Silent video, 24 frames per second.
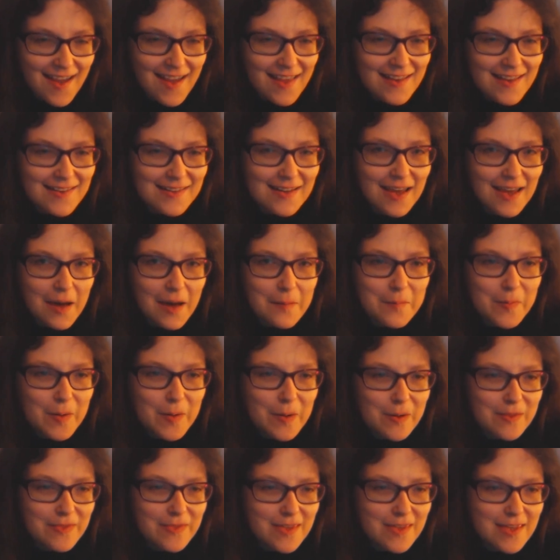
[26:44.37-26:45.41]
And I'll
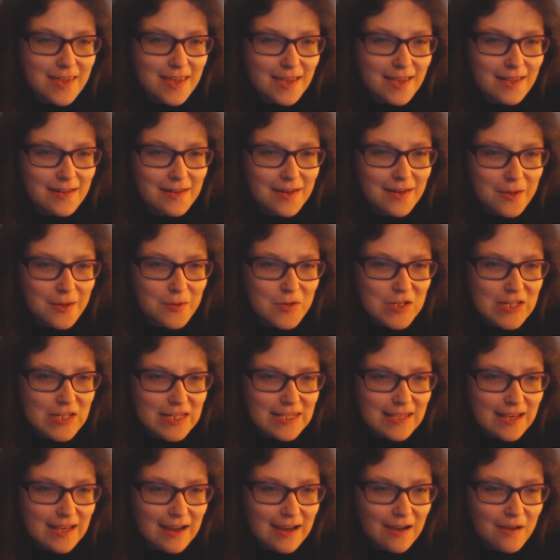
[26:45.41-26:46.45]
put the
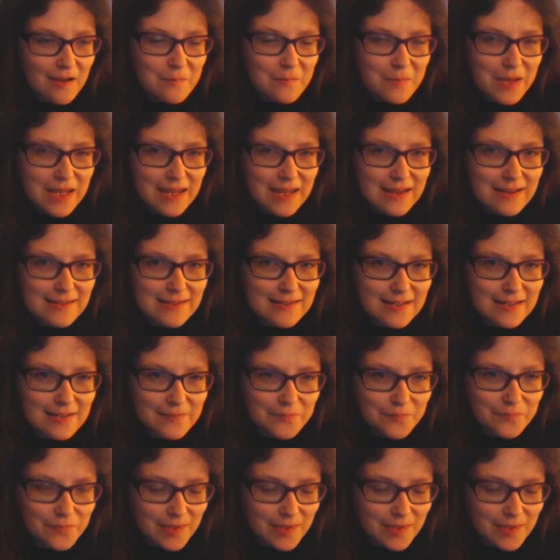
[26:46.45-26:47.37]
notes that I made